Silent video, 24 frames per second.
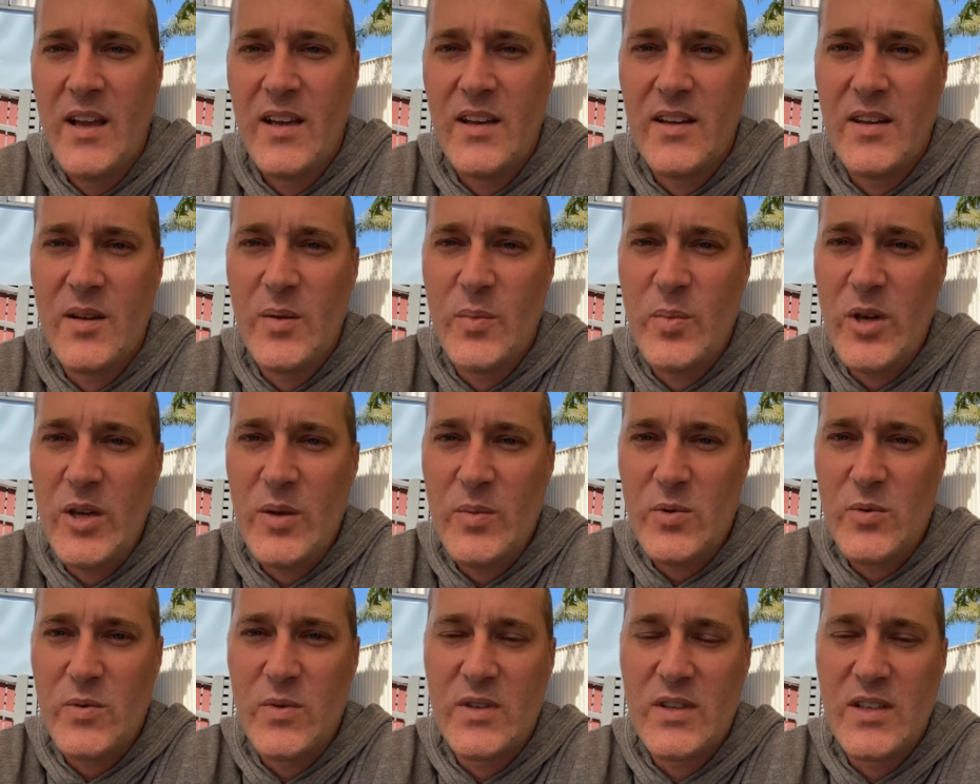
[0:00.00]
and the
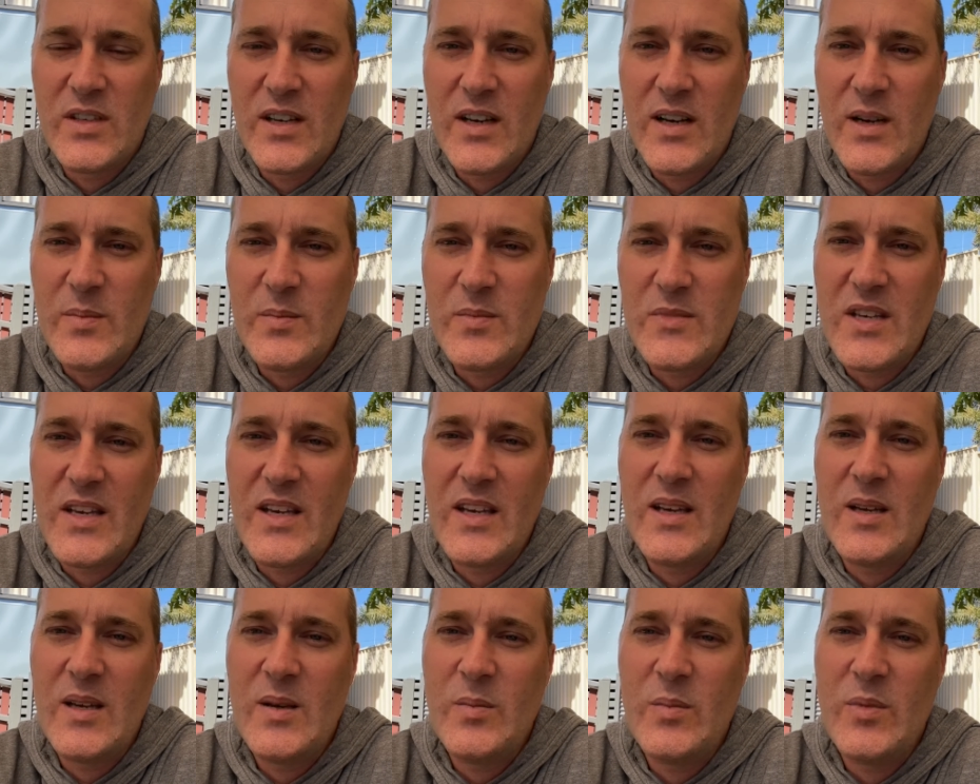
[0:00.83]
people would come to
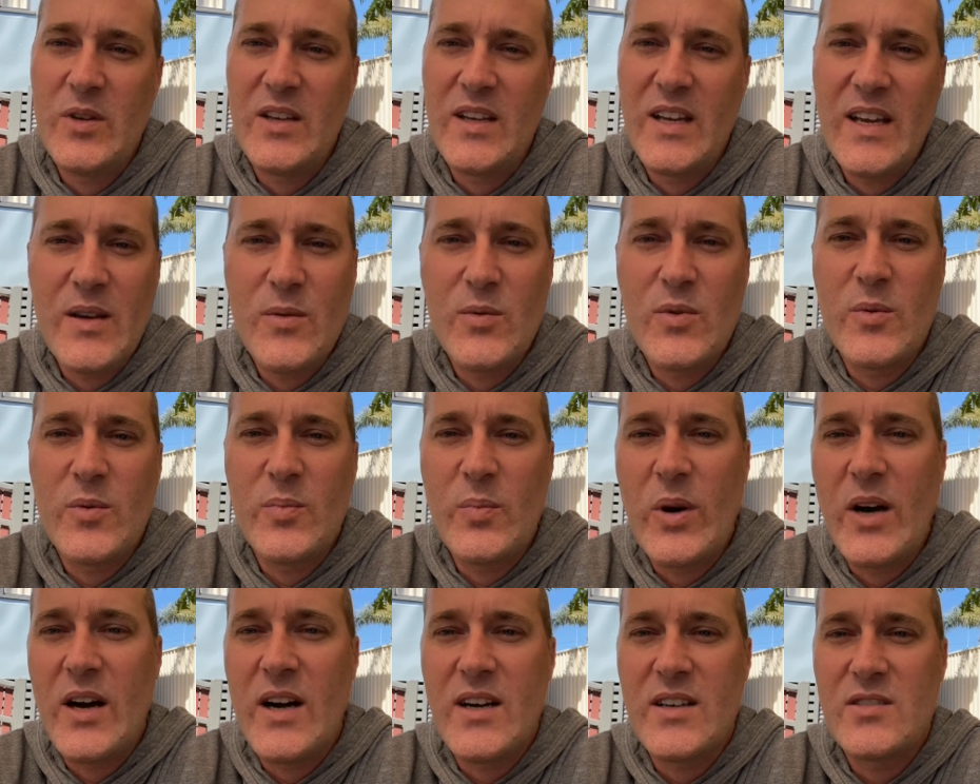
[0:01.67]
him and he would
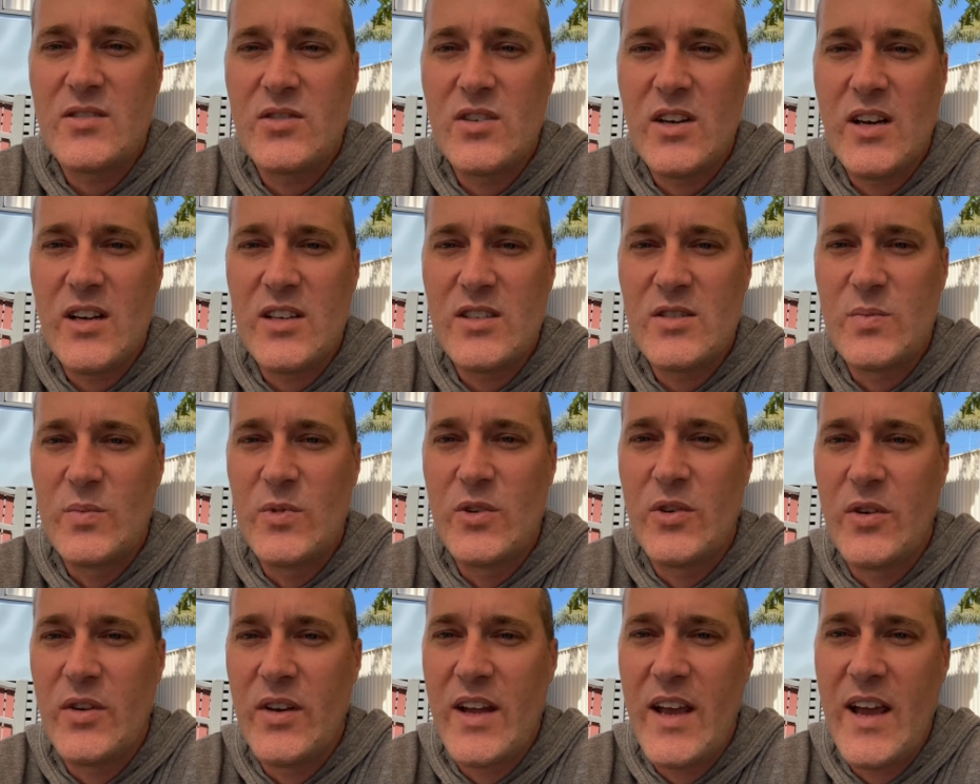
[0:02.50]
pass
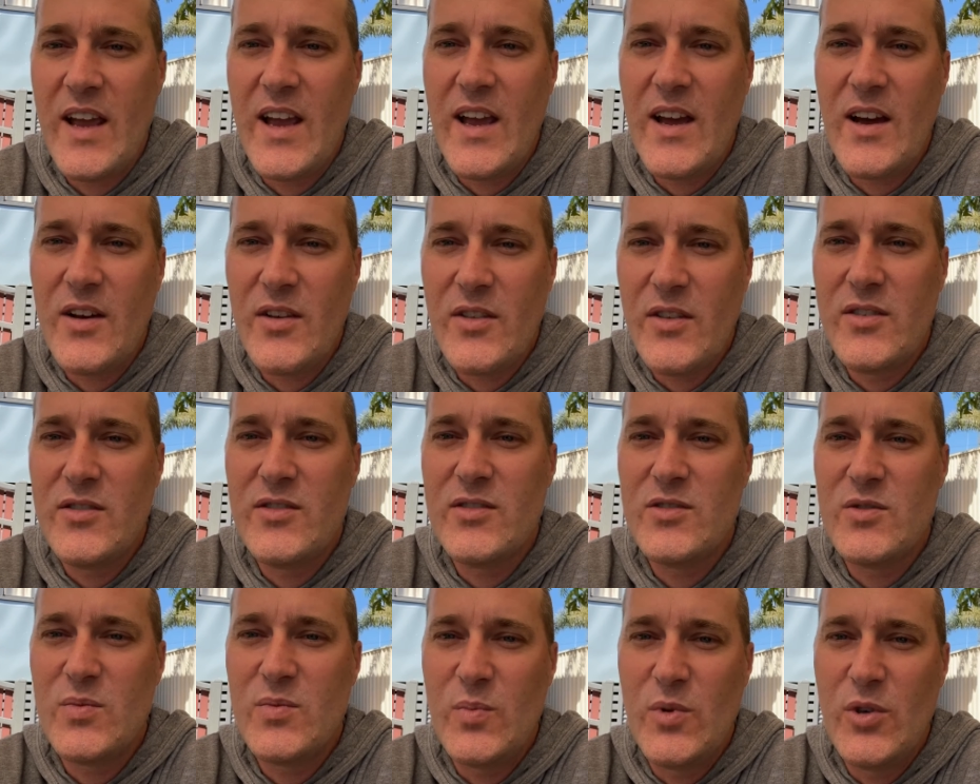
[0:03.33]
judgment on how the
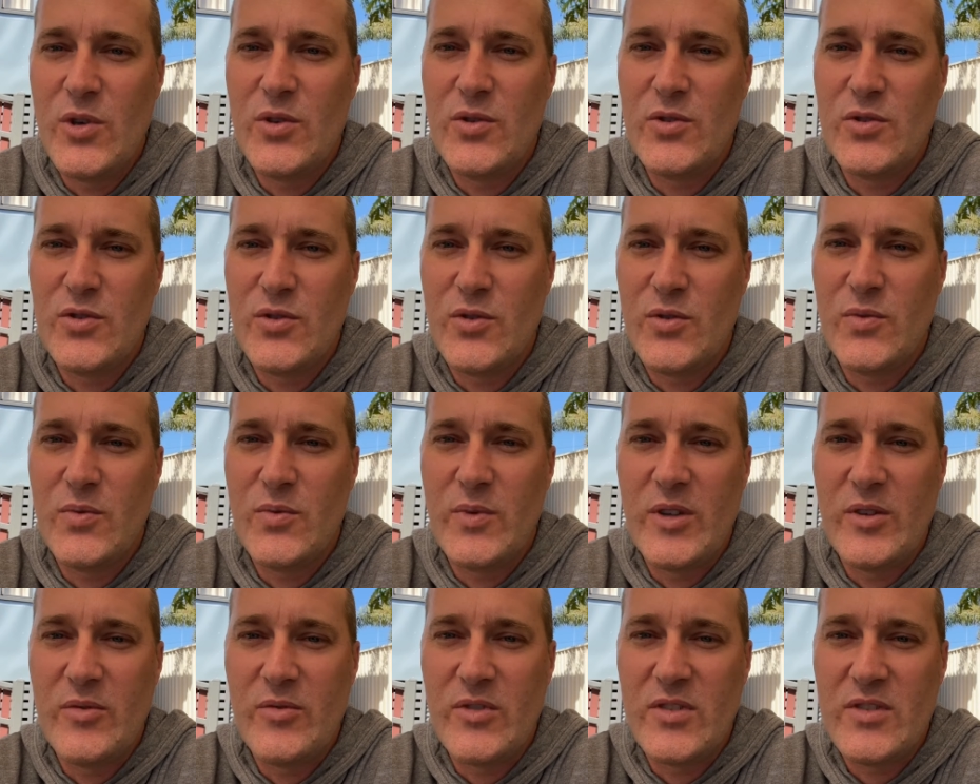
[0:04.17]
dispute should
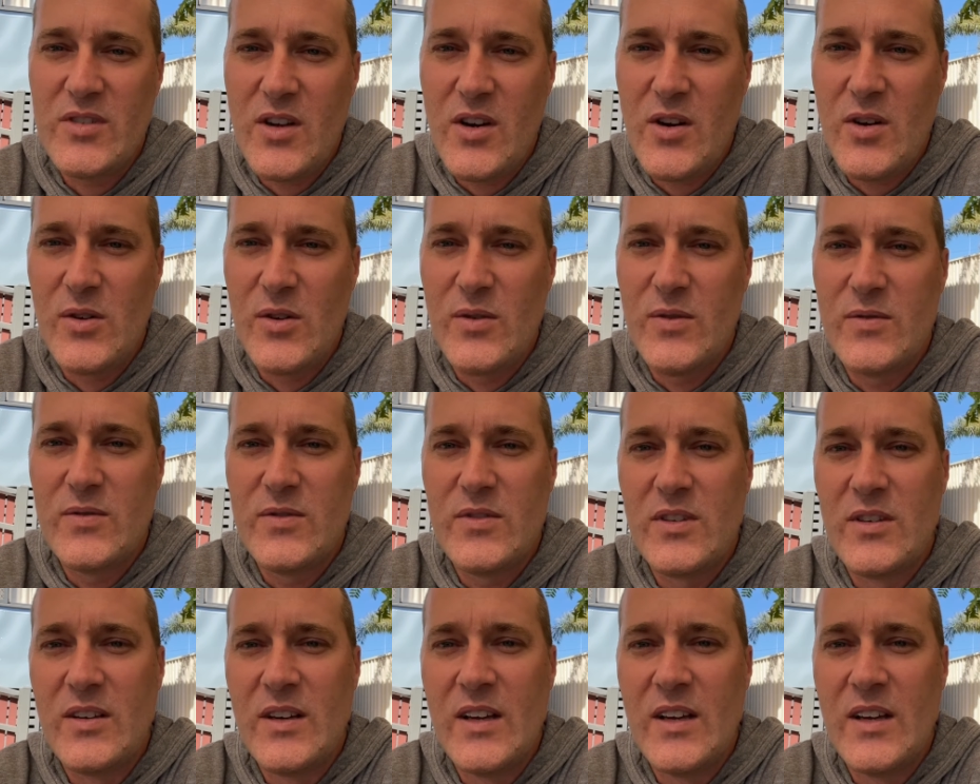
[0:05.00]
be resolved.